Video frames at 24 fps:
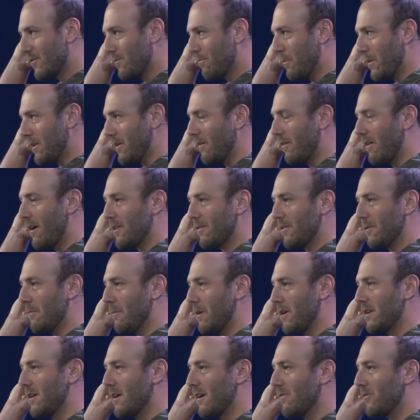spending lots of
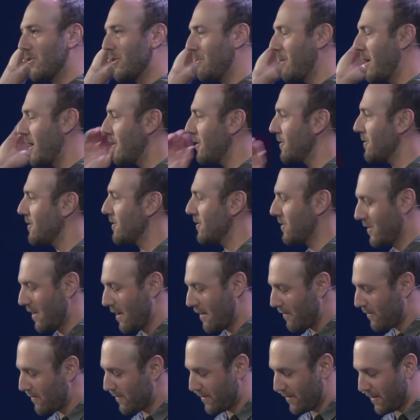money on tomatoes and
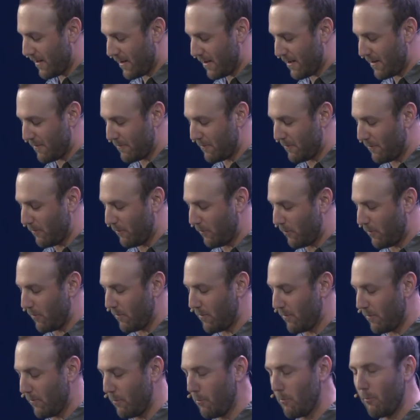stuff. Um,
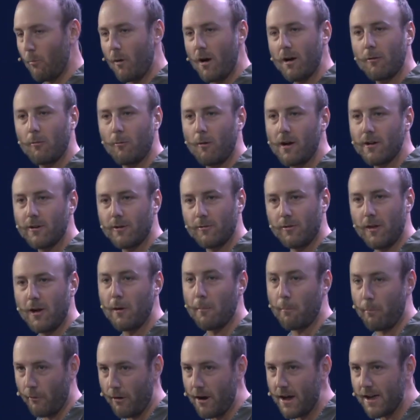while, while you're
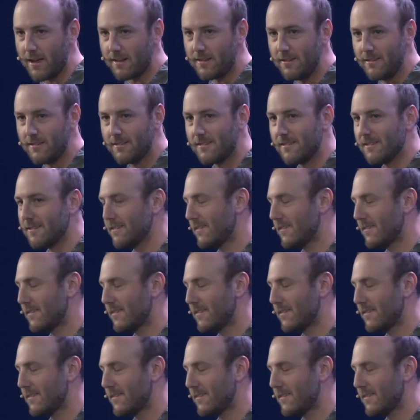there, bread.